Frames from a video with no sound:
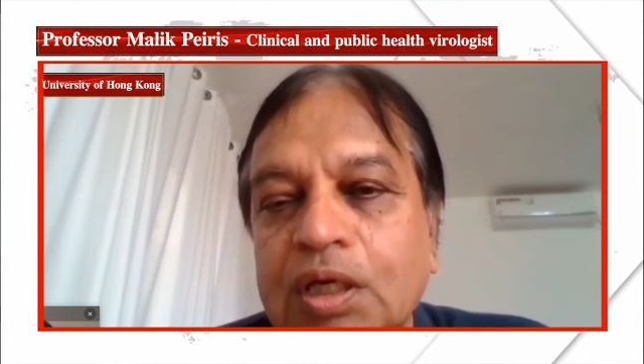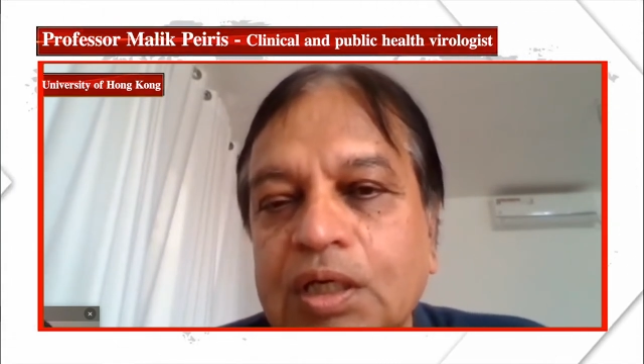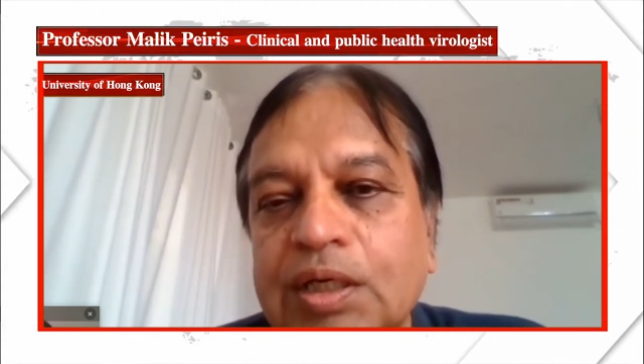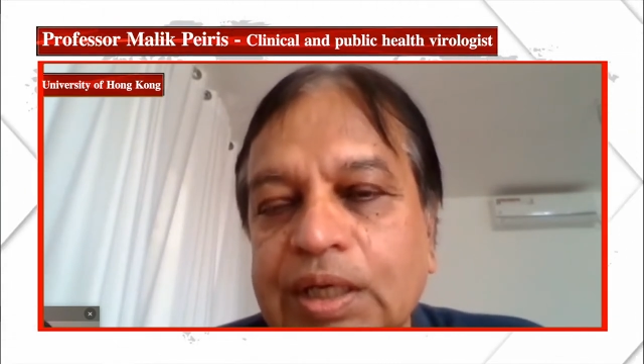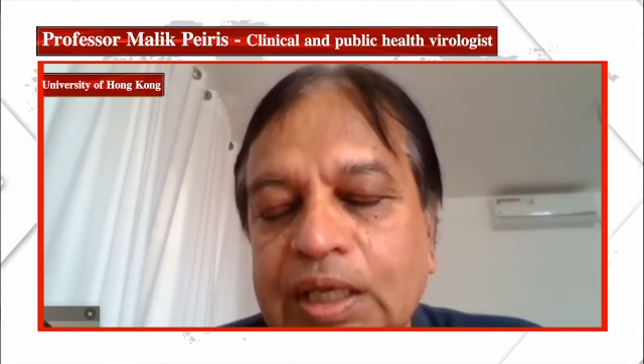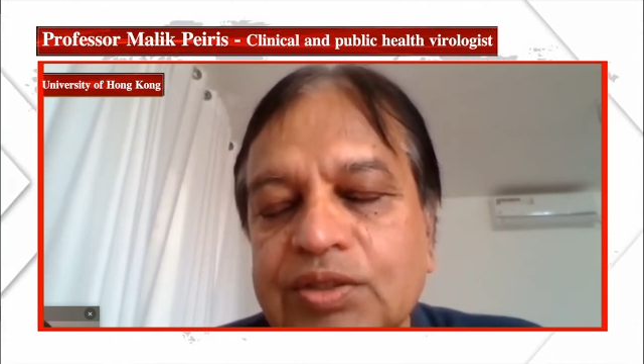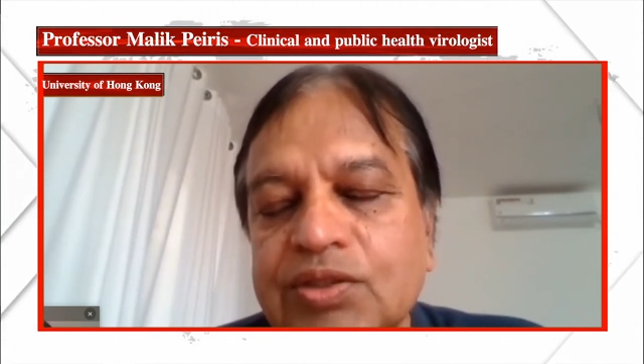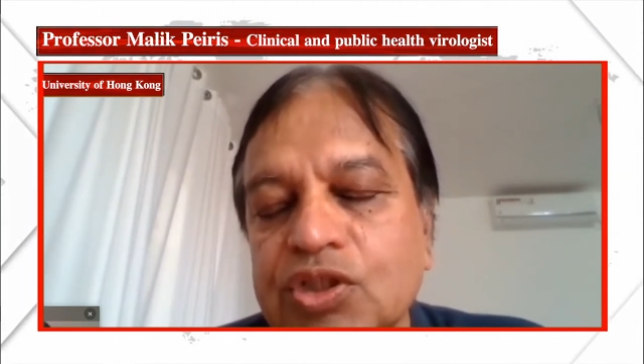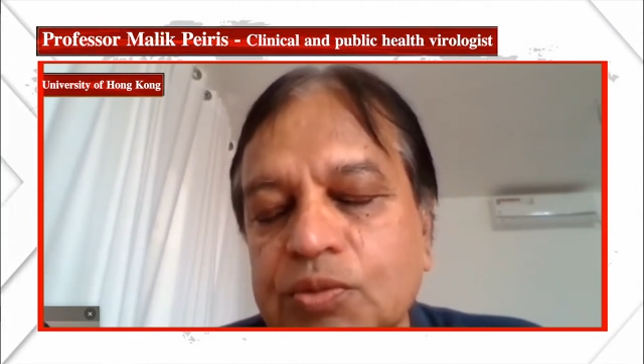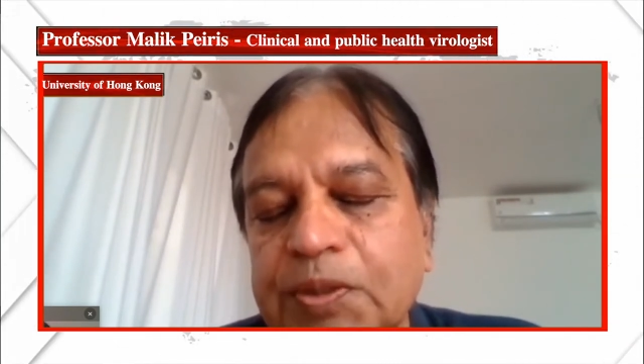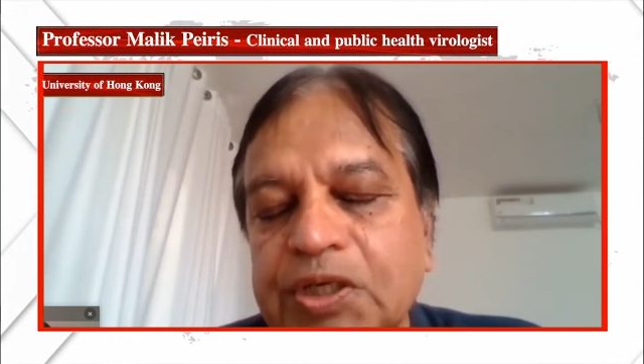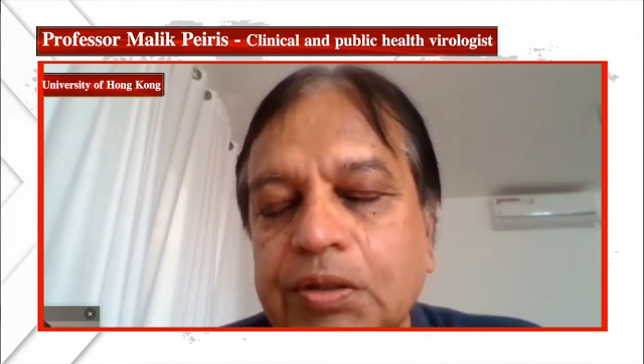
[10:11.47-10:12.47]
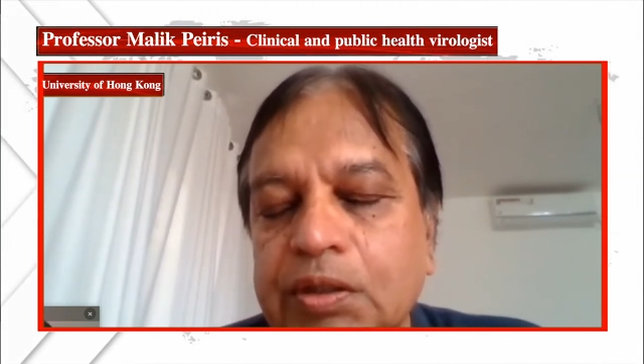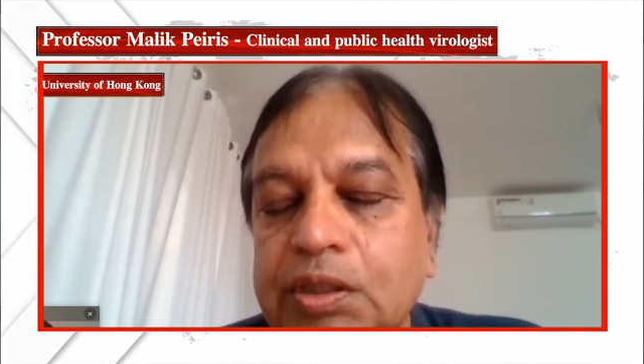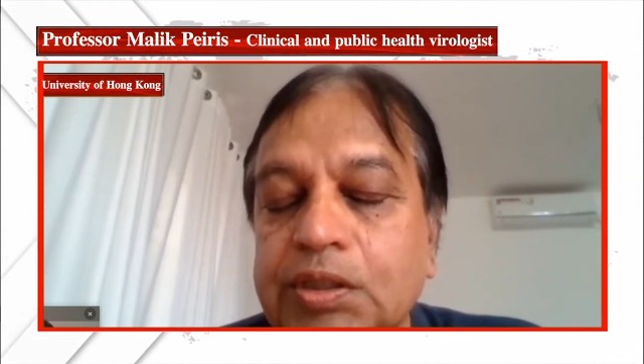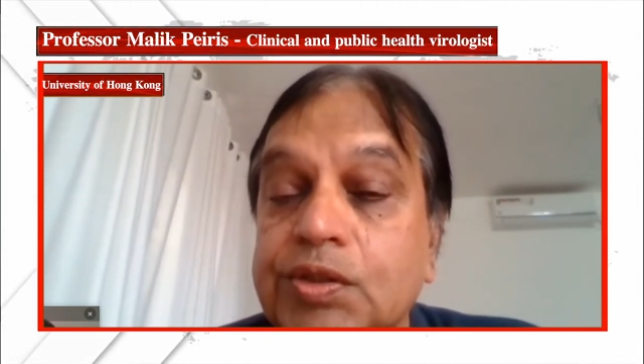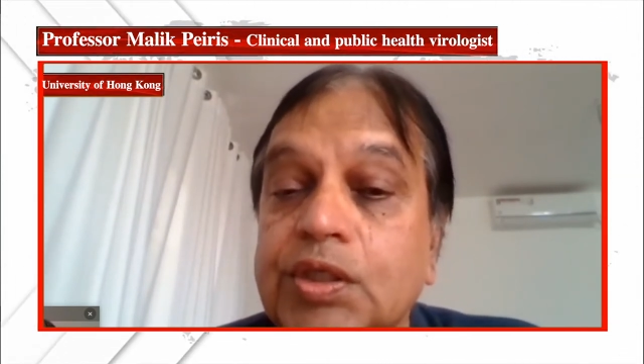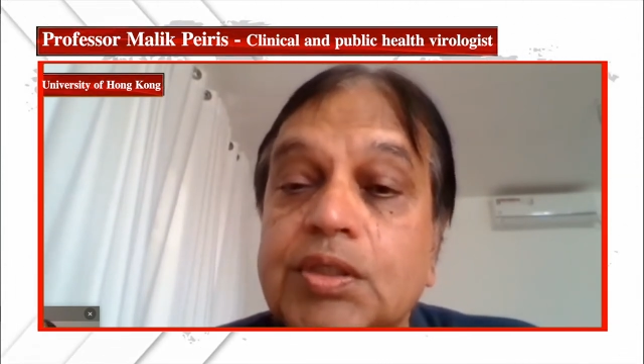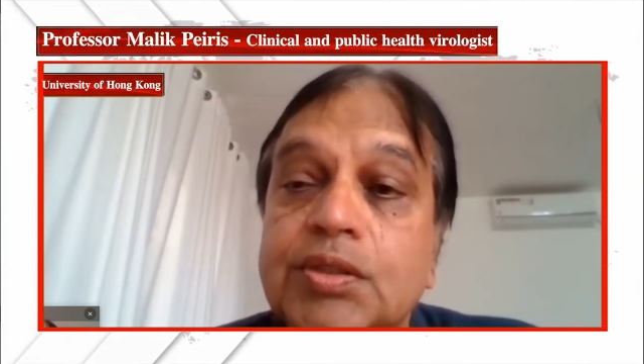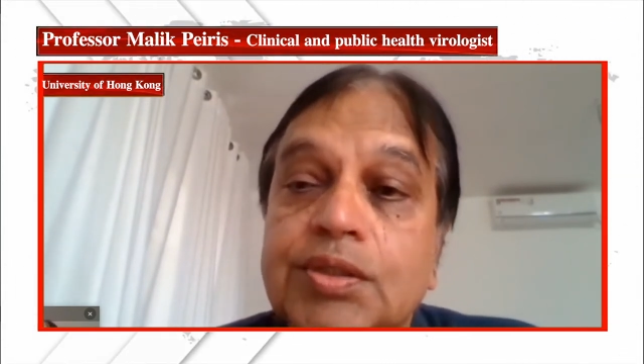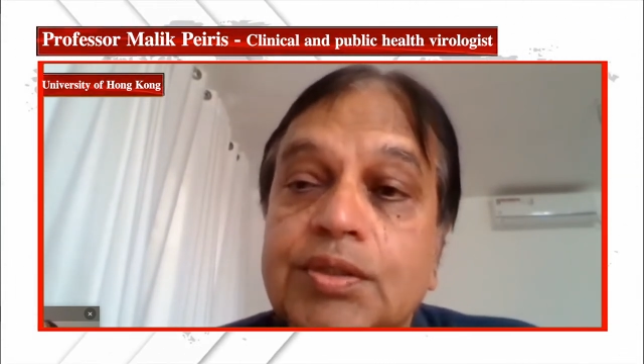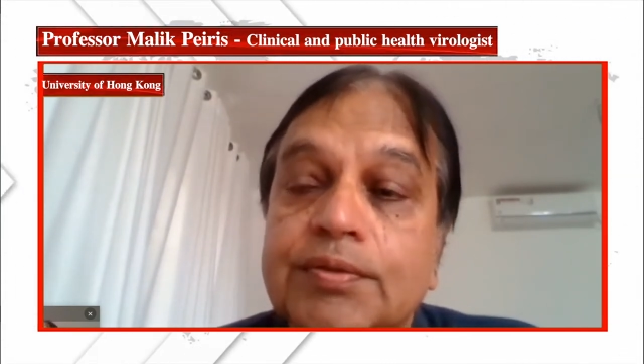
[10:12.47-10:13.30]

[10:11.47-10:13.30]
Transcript: uh, against this particular disease.